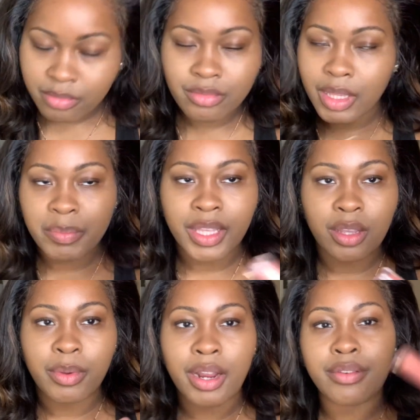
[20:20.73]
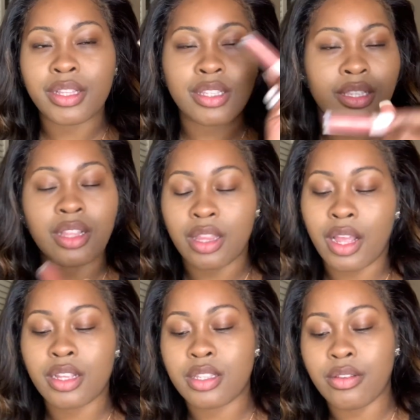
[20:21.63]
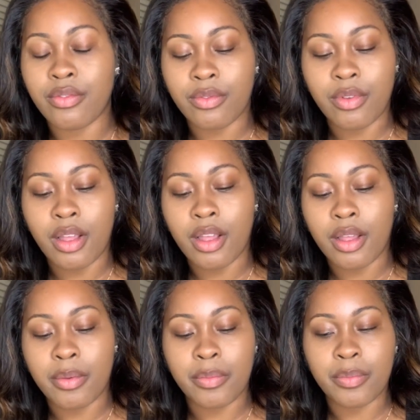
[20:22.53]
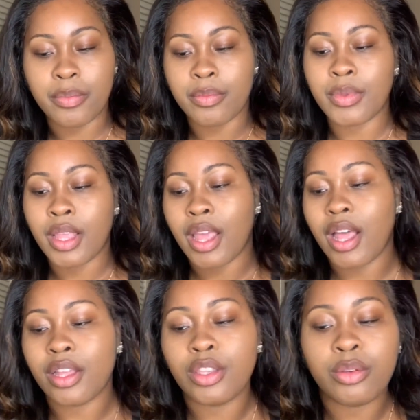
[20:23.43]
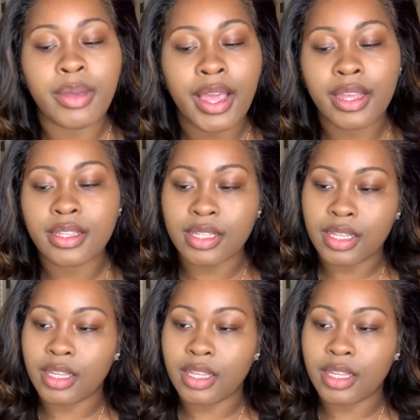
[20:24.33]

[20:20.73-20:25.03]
lippy or whatever. This is the Luxe Luxe